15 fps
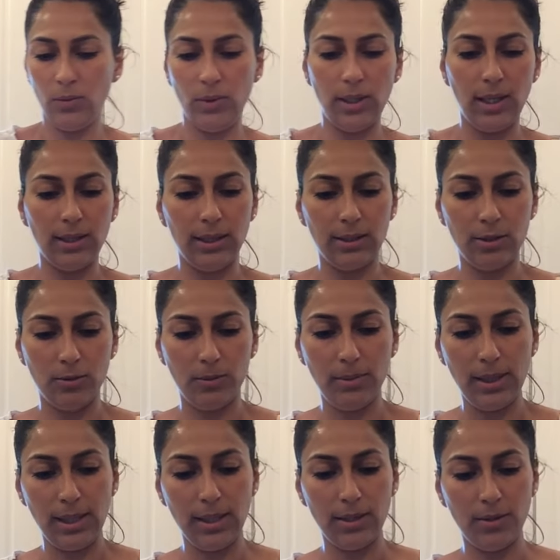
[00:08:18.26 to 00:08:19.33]
we add the
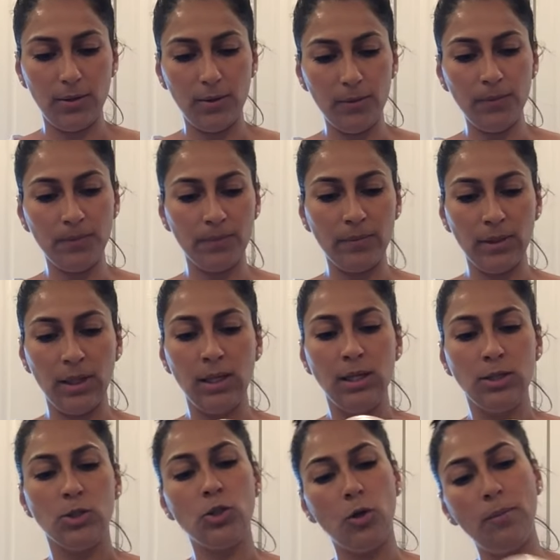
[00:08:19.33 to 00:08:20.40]
tomato.
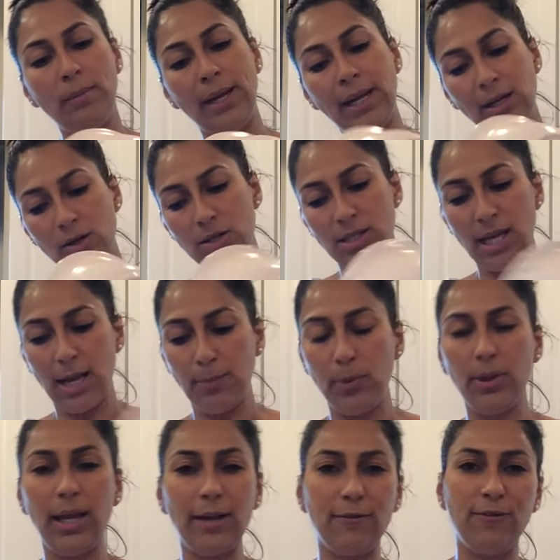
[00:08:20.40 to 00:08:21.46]
Tomatoes, I
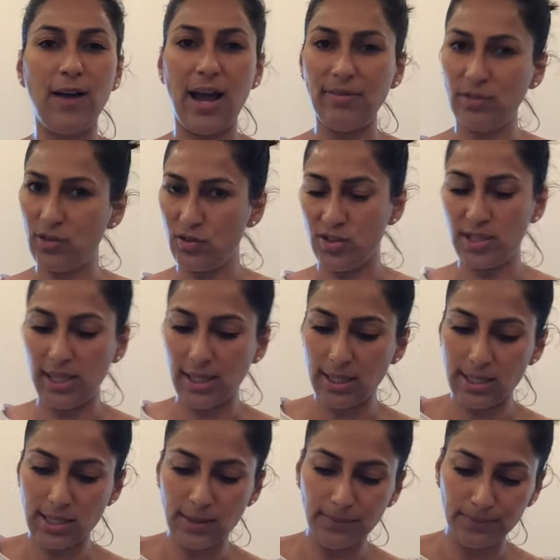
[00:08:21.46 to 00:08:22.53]
put like 5 to
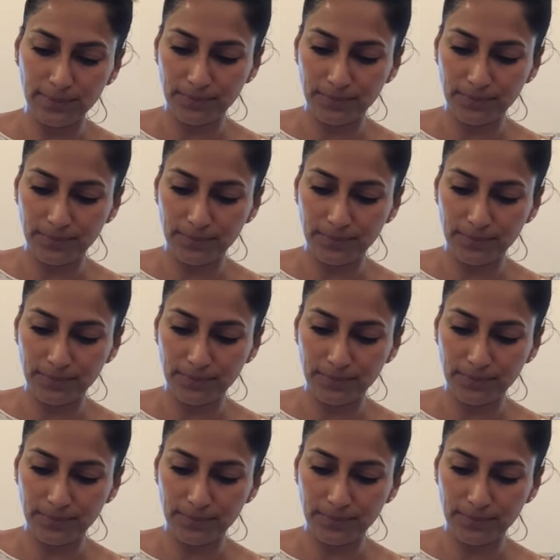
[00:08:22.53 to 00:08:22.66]
6.